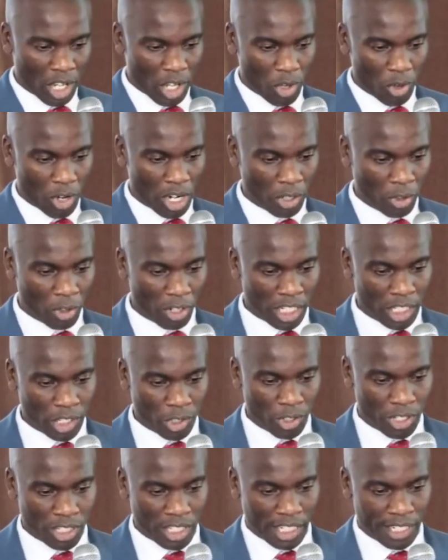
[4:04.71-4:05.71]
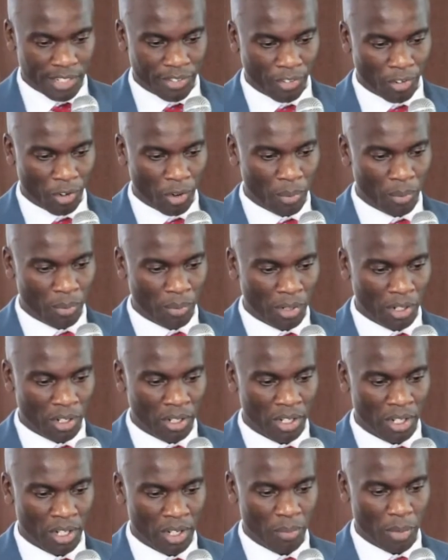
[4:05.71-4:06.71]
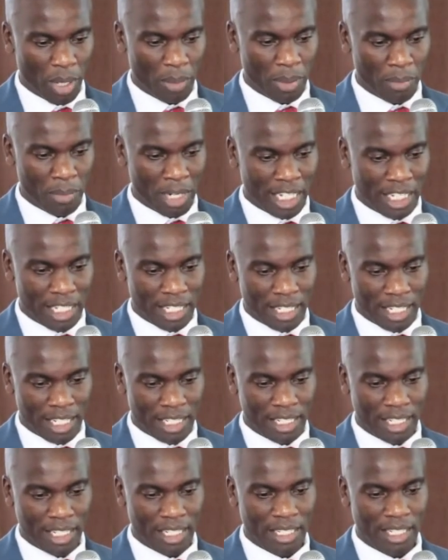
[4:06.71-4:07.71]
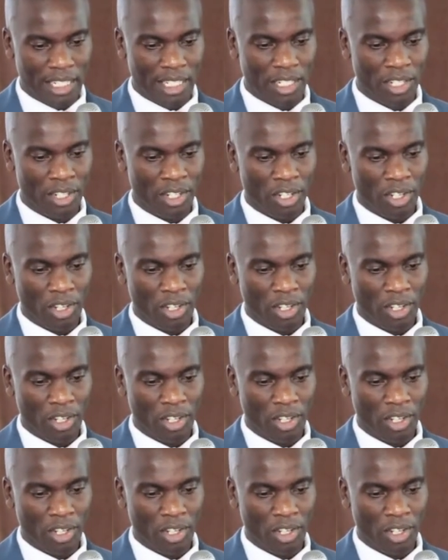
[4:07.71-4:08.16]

you can collect contacts from maybe market centers,